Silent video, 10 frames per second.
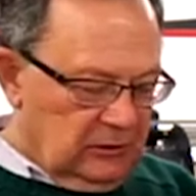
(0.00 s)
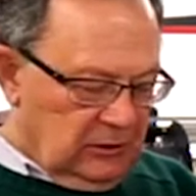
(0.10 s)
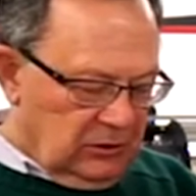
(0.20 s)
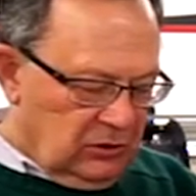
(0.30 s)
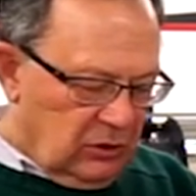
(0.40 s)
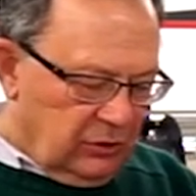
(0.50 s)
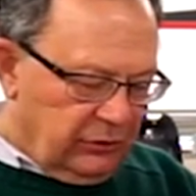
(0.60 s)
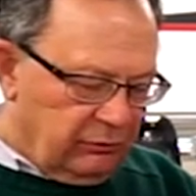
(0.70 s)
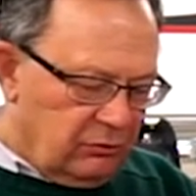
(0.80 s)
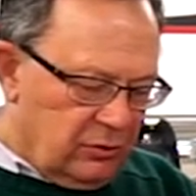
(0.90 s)
go
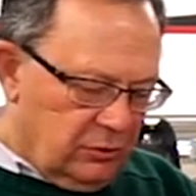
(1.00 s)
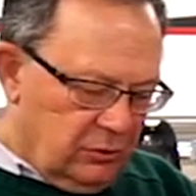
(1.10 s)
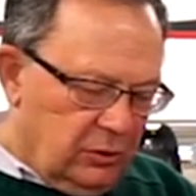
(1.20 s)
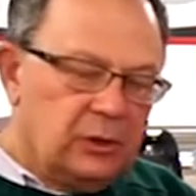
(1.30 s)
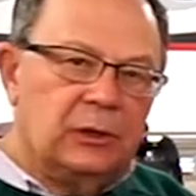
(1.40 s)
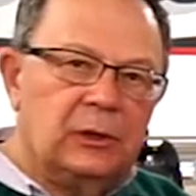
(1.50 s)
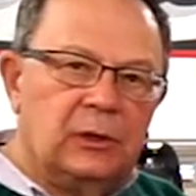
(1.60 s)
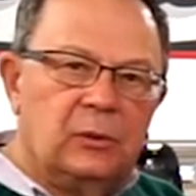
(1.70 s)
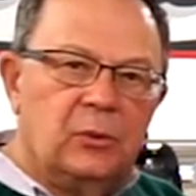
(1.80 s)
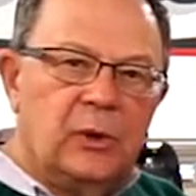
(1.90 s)
through
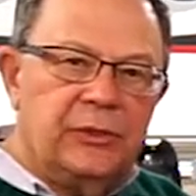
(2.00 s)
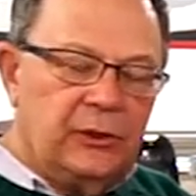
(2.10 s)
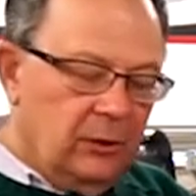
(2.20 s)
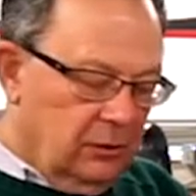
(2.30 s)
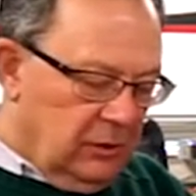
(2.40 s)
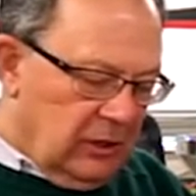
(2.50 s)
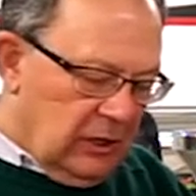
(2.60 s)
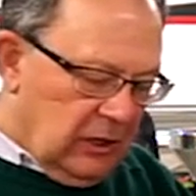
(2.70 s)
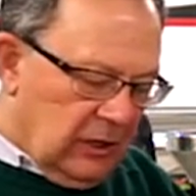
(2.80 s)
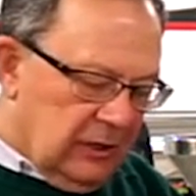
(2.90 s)
with you
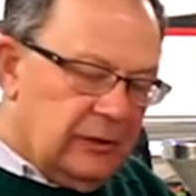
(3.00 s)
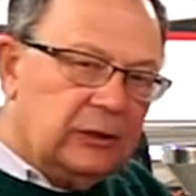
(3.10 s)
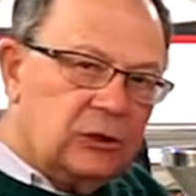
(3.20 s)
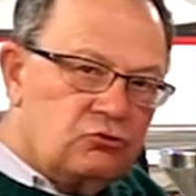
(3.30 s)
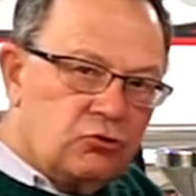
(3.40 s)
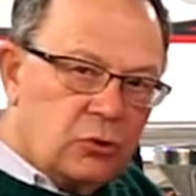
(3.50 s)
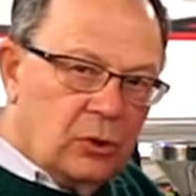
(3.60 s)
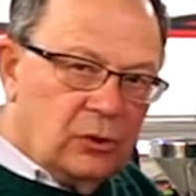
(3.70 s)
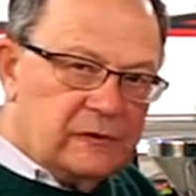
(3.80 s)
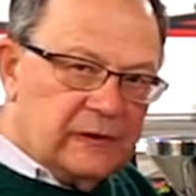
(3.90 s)
on the
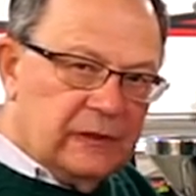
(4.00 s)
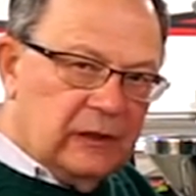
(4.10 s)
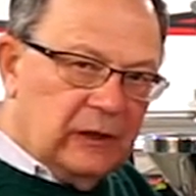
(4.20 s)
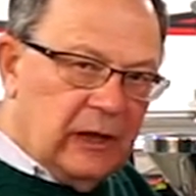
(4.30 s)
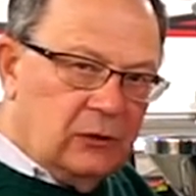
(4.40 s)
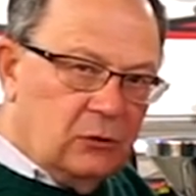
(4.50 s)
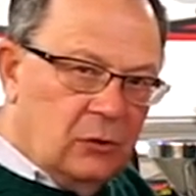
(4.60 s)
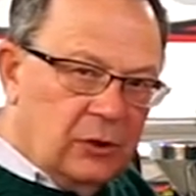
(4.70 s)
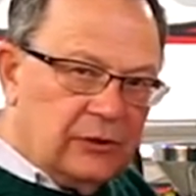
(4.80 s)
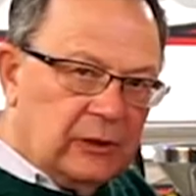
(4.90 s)
controls on the
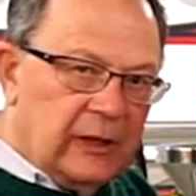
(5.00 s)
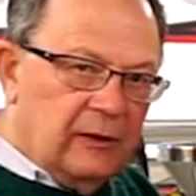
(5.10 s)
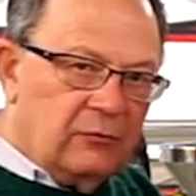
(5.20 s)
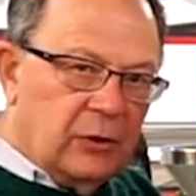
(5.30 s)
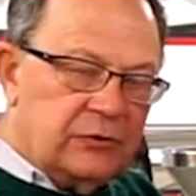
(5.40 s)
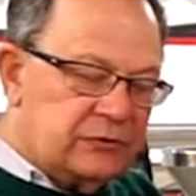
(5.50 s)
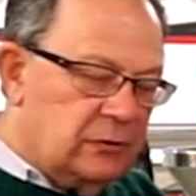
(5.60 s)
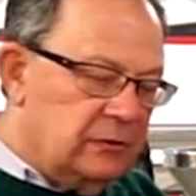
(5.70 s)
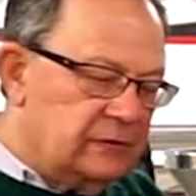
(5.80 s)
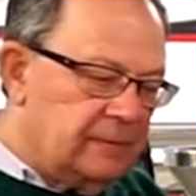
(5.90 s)
north line of
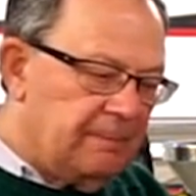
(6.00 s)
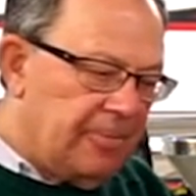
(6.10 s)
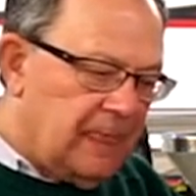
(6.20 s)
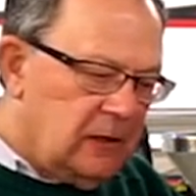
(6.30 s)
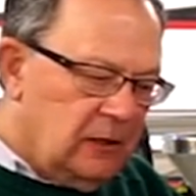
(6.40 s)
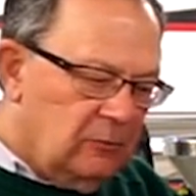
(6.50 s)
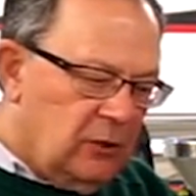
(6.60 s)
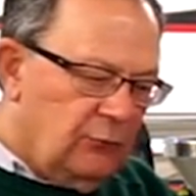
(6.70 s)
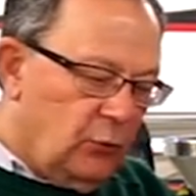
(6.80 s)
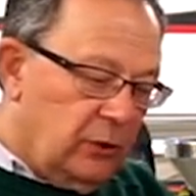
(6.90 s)
roasters.
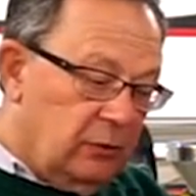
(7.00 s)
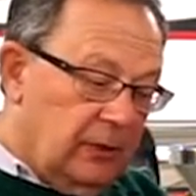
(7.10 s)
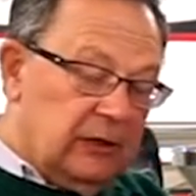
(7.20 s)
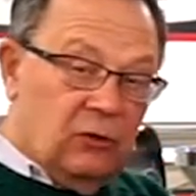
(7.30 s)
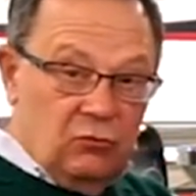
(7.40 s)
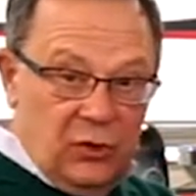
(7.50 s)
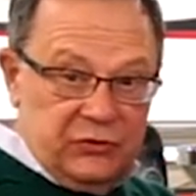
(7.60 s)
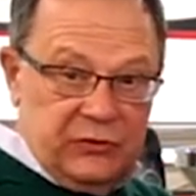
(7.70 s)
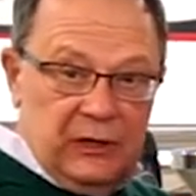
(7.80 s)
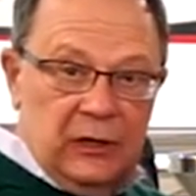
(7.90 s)
Before you begin
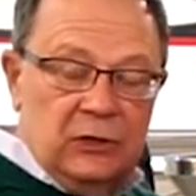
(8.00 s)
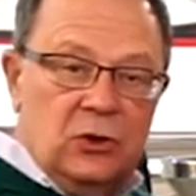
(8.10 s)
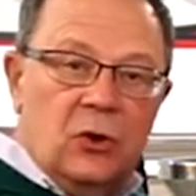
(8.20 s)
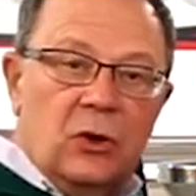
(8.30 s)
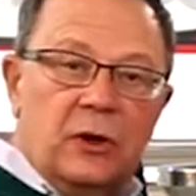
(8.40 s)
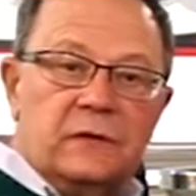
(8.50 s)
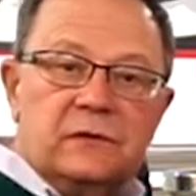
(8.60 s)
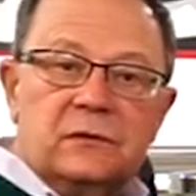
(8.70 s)
roasting on yours,